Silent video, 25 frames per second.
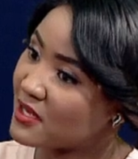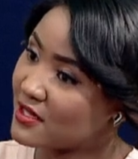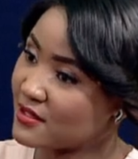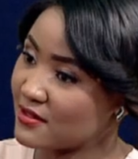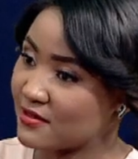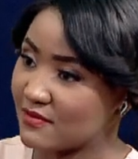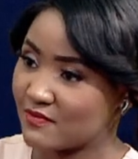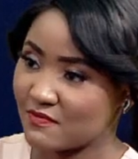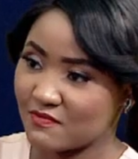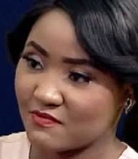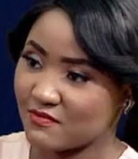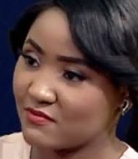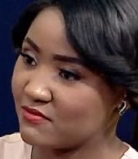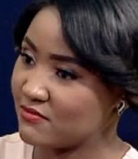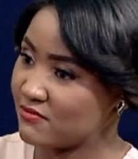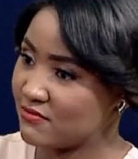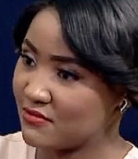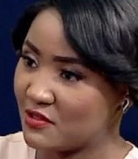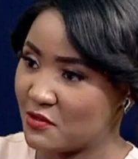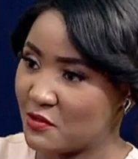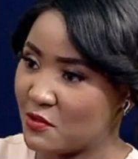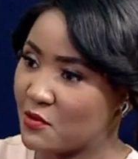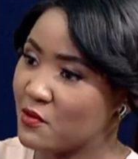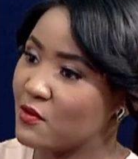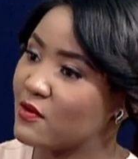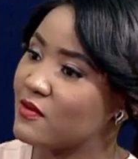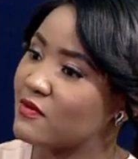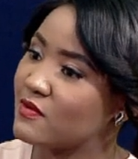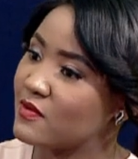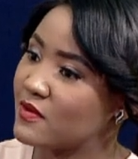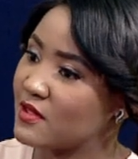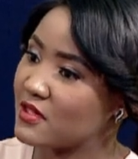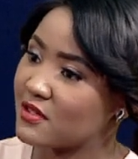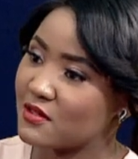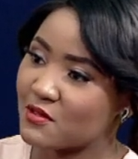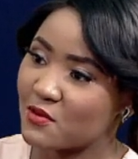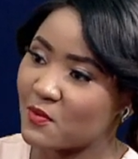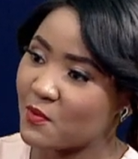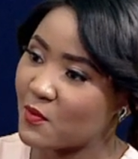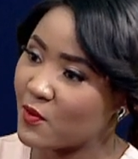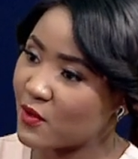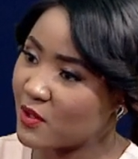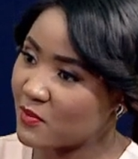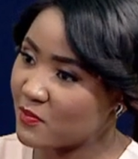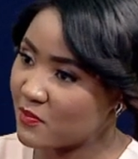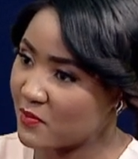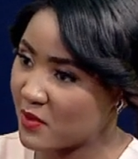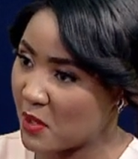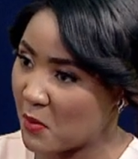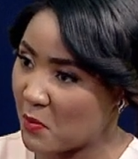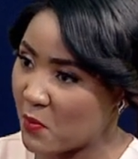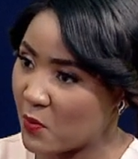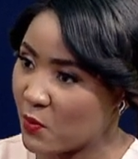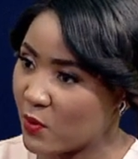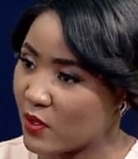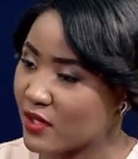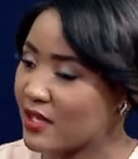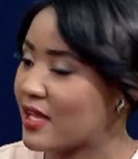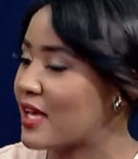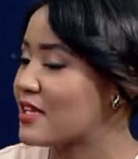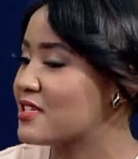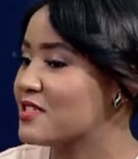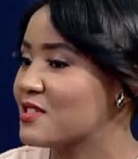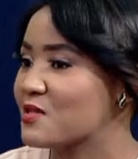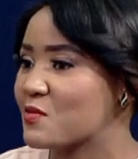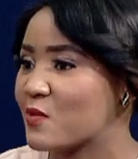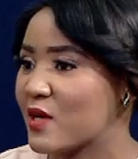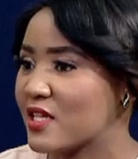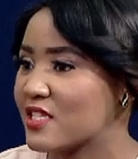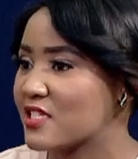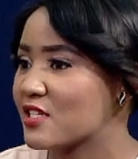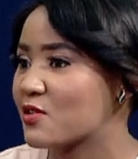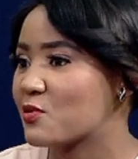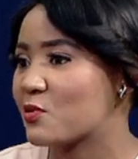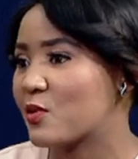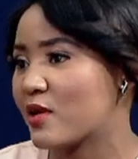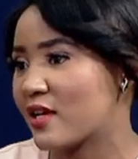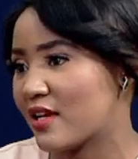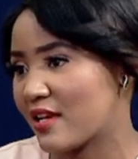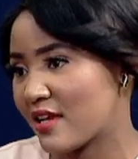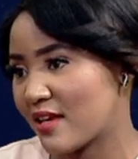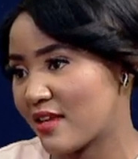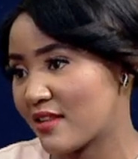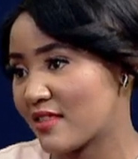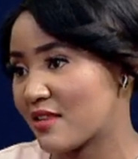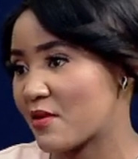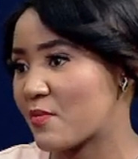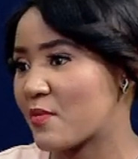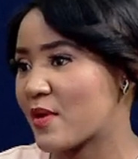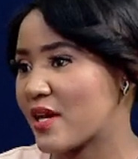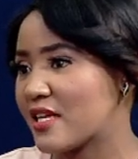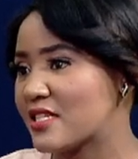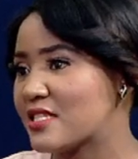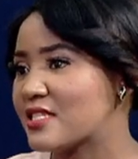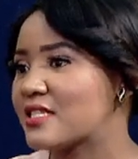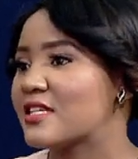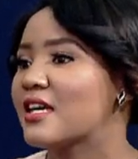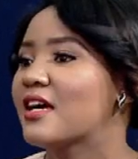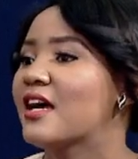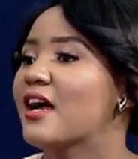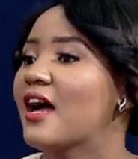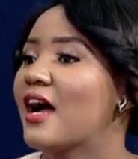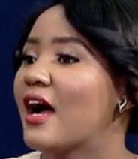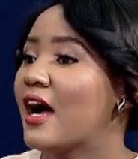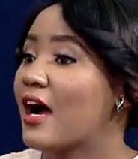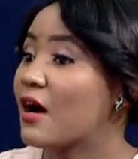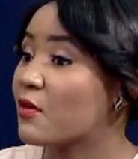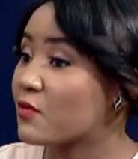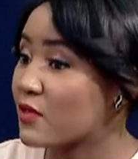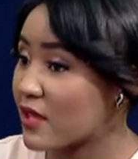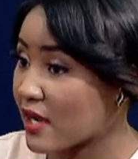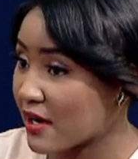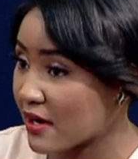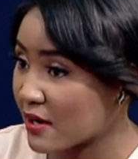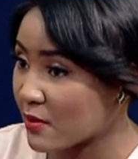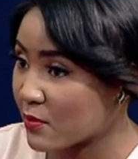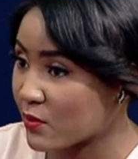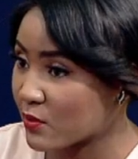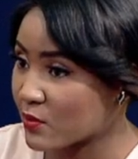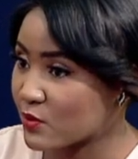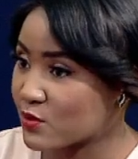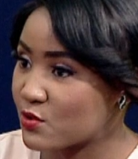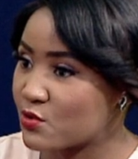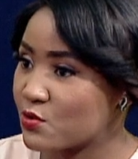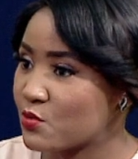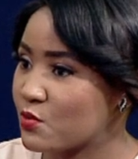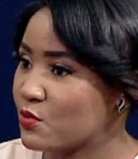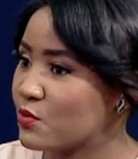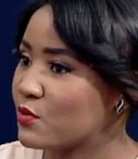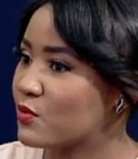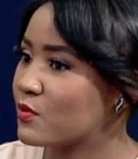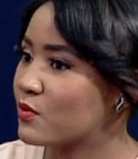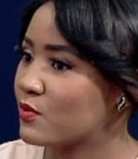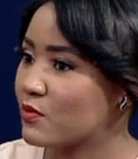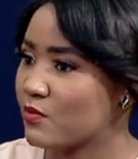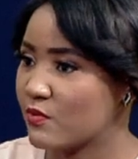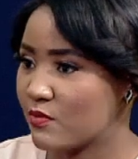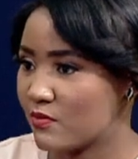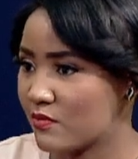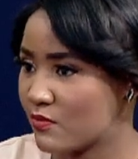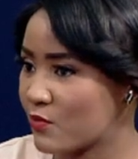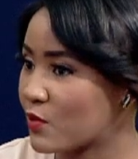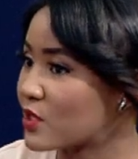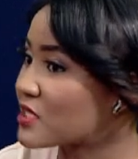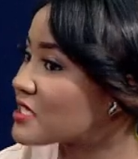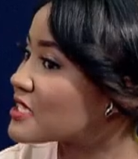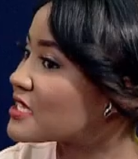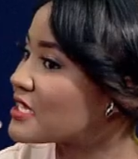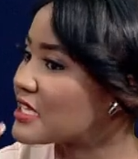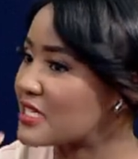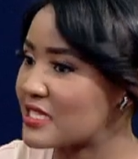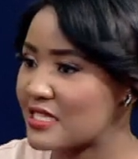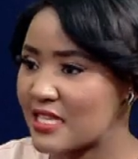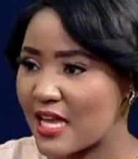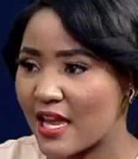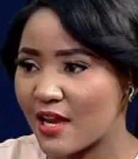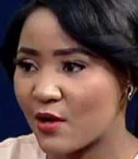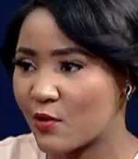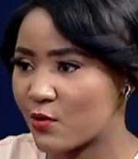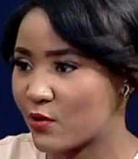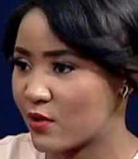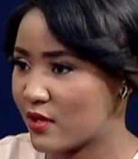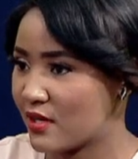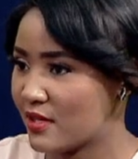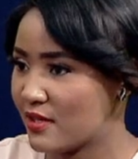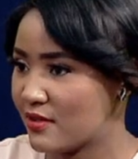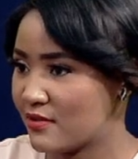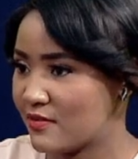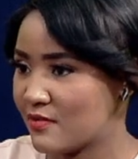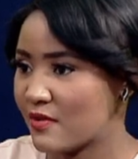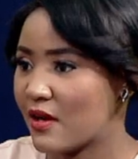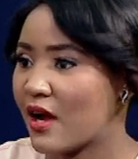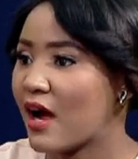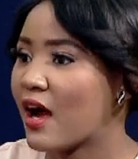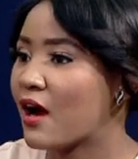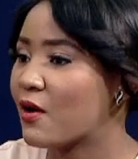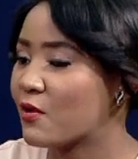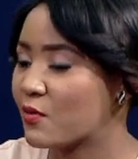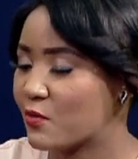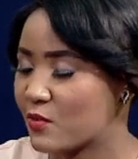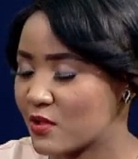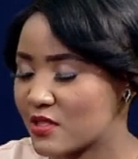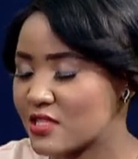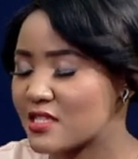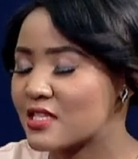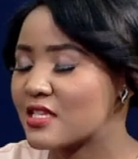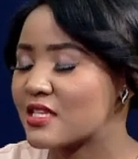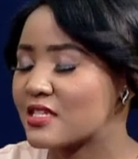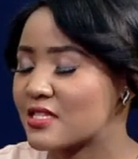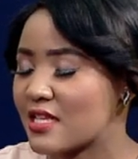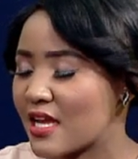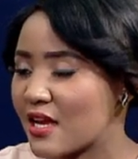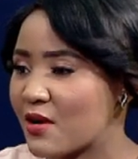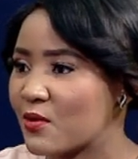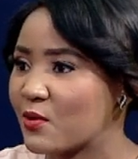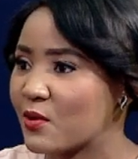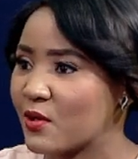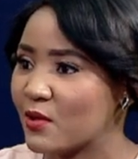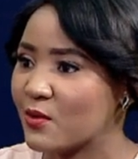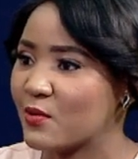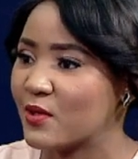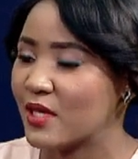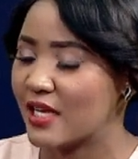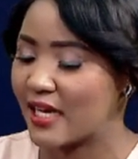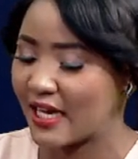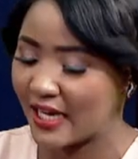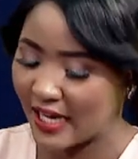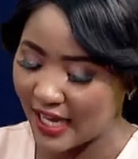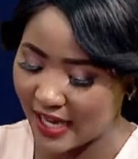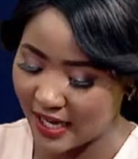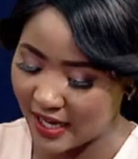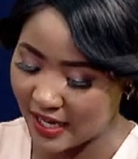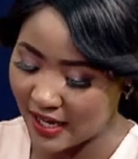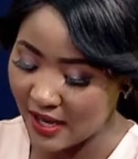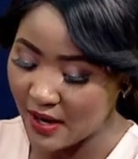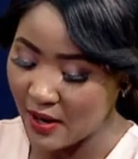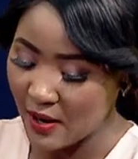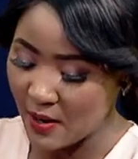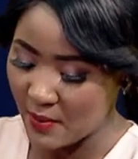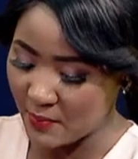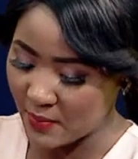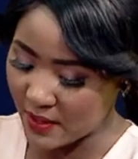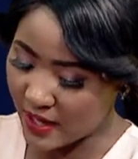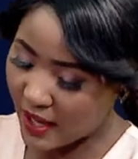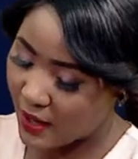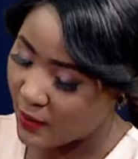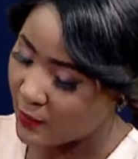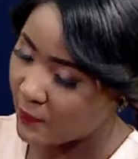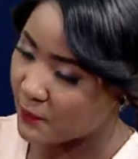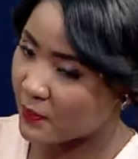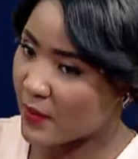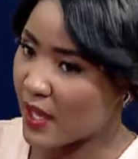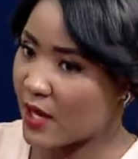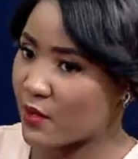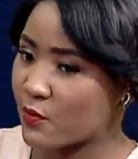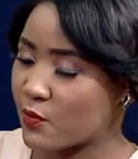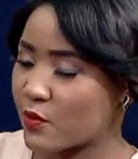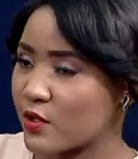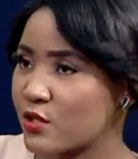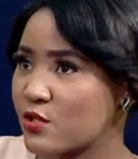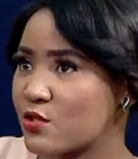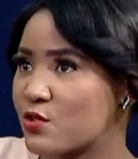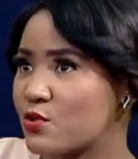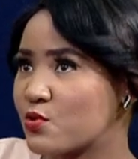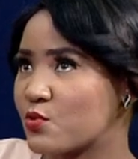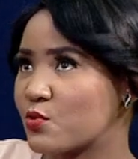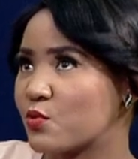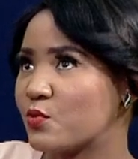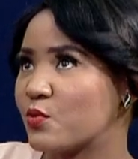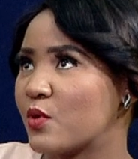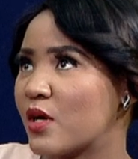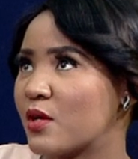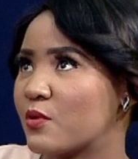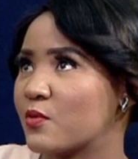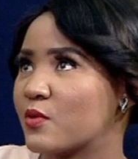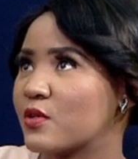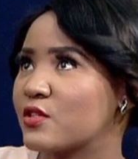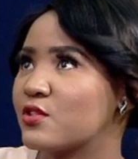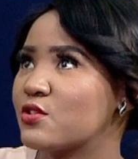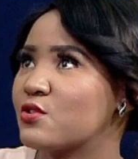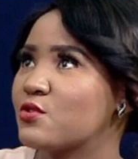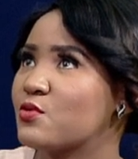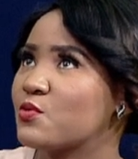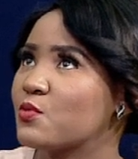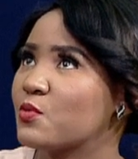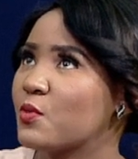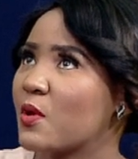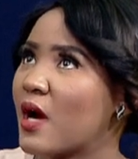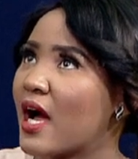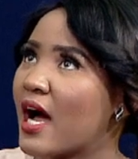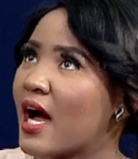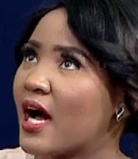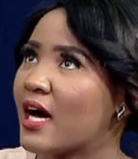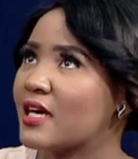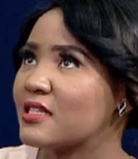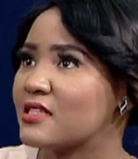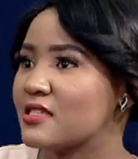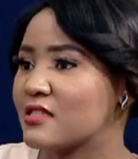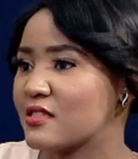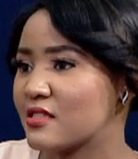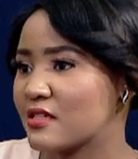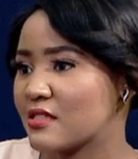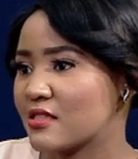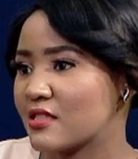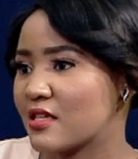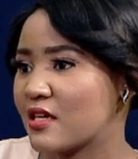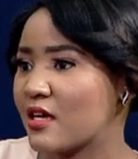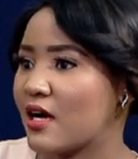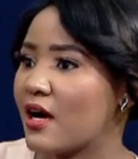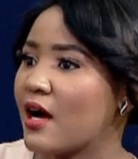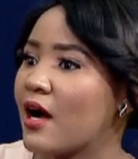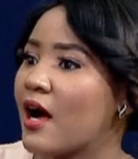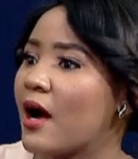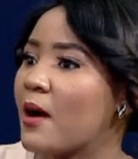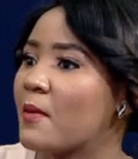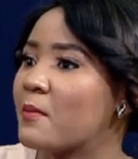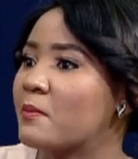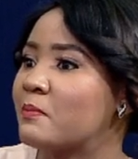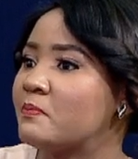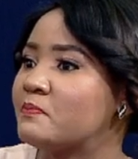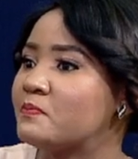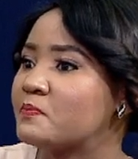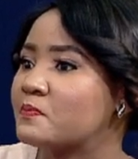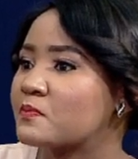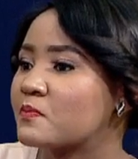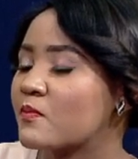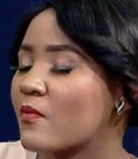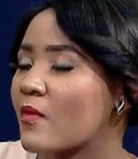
uh, you know, the normal people, that is Wanjikwenda and the rest, how they're able to, what's the cycle, how, what's the cycle looking like. But now, I'd want to, I'd want to ask, um,